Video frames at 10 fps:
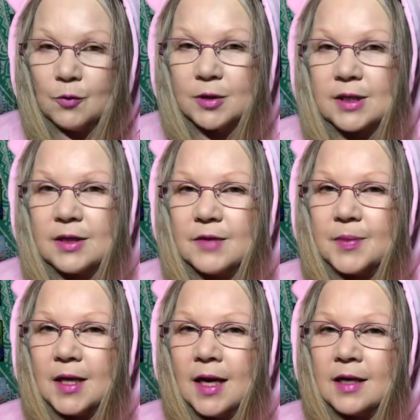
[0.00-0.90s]
What to leave
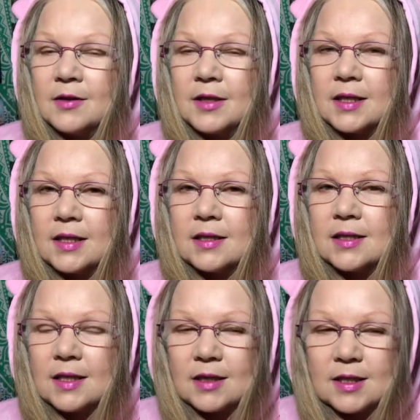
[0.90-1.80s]
behind? Look at this.
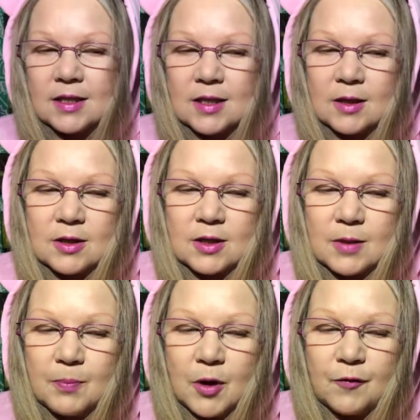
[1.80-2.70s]
Like, this is the just the
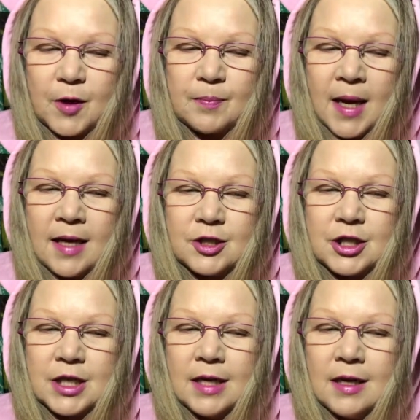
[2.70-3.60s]
perfect
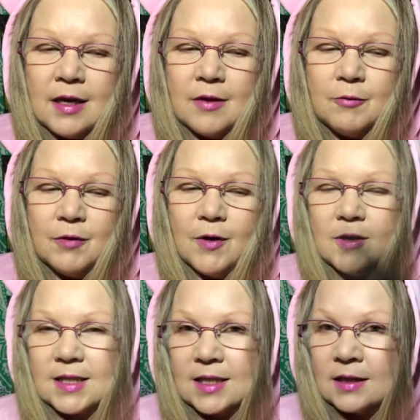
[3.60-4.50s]
match. We've all
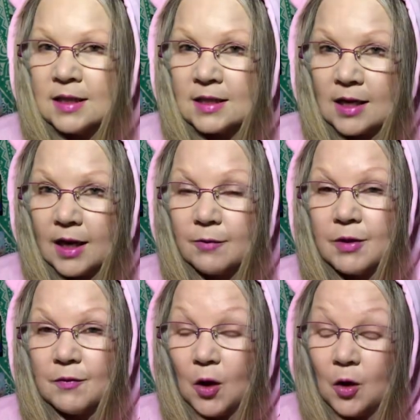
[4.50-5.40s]
seen this guy.
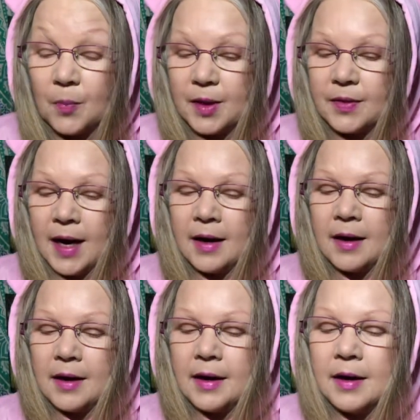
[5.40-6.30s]
We've all been that
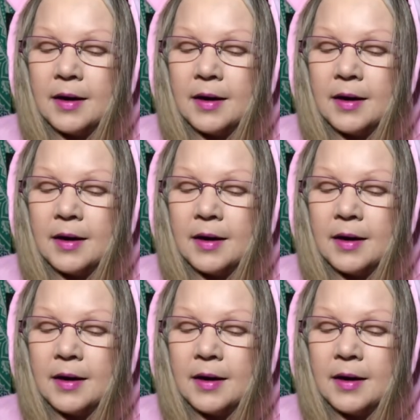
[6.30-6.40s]
guy.